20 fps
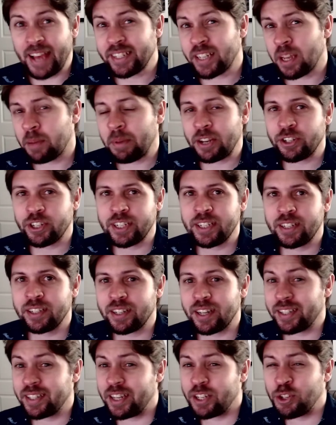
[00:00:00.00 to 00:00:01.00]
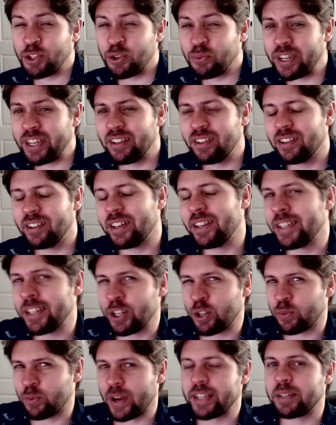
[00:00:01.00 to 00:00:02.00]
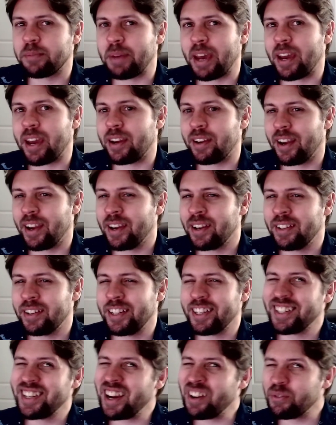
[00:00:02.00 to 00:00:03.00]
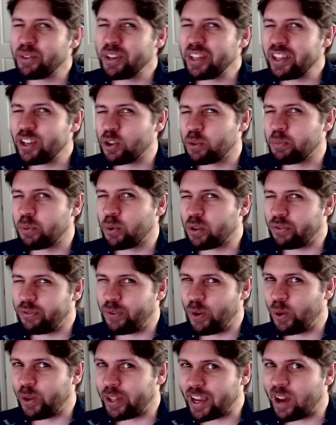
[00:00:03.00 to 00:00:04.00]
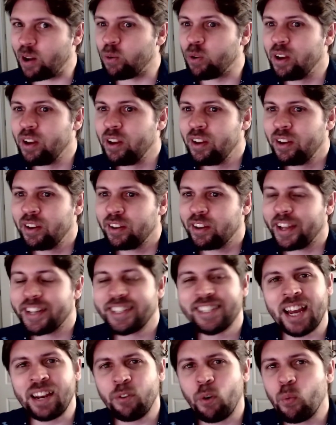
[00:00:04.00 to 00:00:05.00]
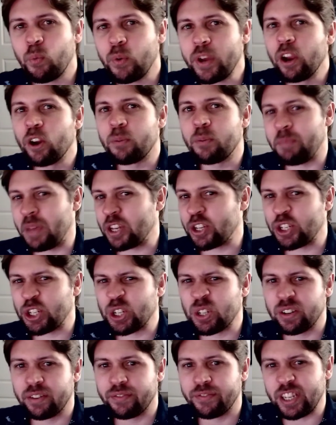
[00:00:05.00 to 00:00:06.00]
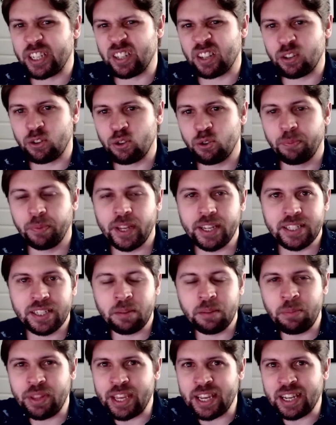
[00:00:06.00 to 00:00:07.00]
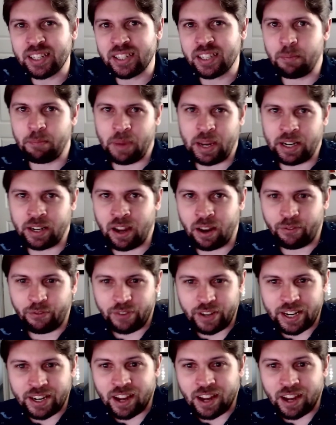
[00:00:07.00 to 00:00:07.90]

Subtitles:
I mentioned, a sizzle reel isn't your resume, and it's not really your portfolio. It's kind of a weird mixture of the two, plus some things that might not fit in